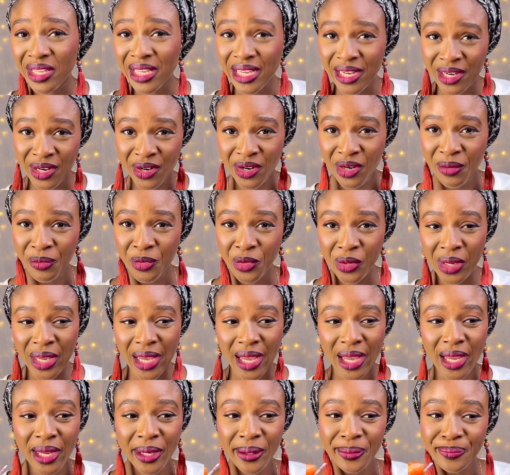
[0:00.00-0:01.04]
I got a
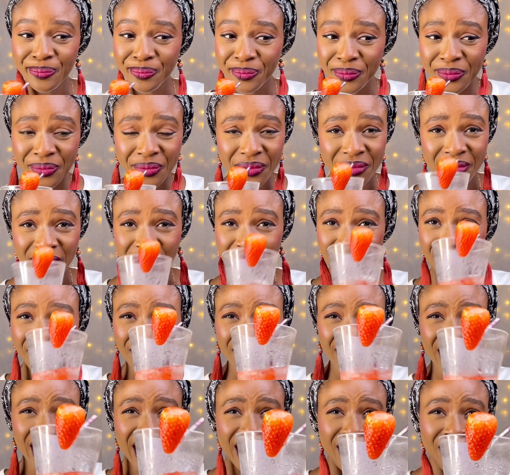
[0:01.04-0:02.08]
bouquet.
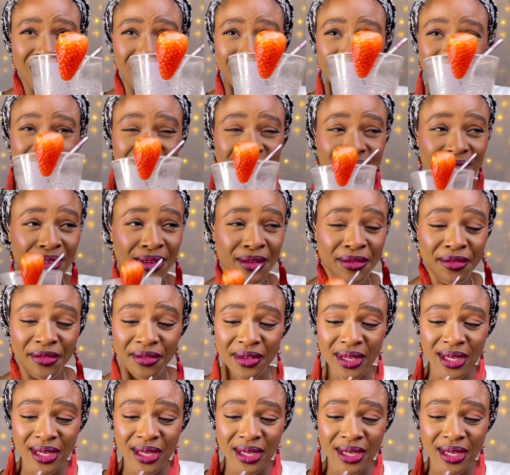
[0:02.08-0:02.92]
I got myself